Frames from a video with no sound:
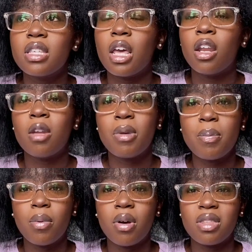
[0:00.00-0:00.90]
a lot of
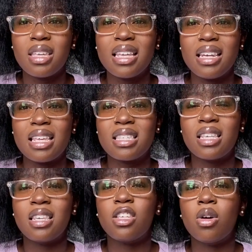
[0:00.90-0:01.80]
people, I think it links
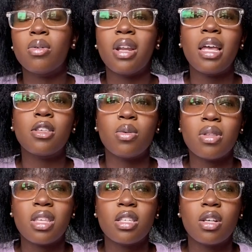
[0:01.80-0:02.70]
in, they don't like
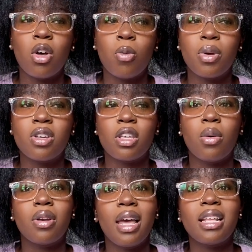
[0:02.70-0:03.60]
doing things alone because they
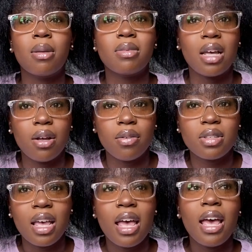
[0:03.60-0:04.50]
don't like
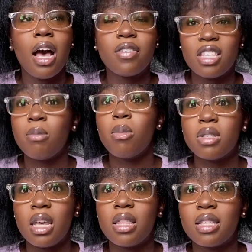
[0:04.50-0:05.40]
themselves. I've seen people
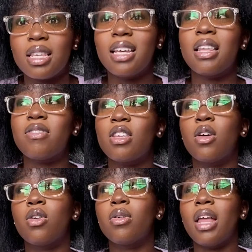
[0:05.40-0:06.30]
say this, like they've said,
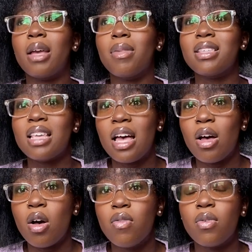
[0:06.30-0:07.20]
I don't like
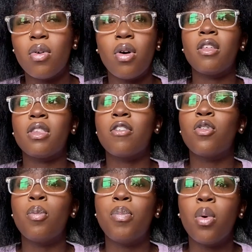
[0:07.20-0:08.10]
myself, or they
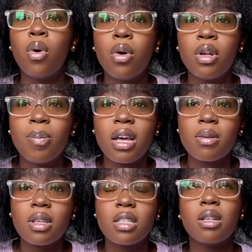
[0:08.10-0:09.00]
feel bored by
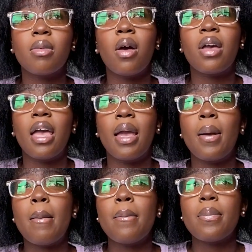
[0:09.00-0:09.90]
themselves, and I'm like,
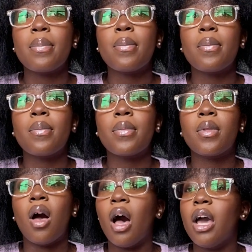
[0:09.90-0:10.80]
okay,
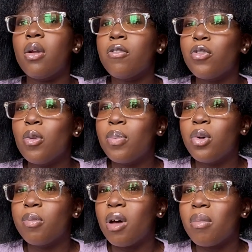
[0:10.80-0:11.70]
I don't feel
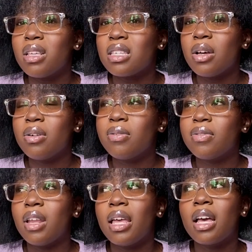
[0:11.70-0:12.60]
bored by myself.
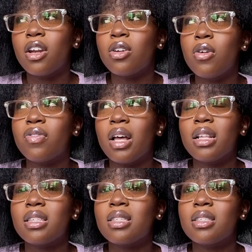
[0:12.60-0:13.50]
Like, I don't know if
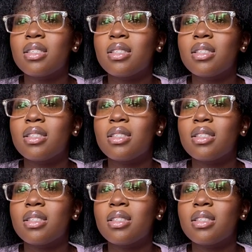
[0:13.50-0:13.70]
that's,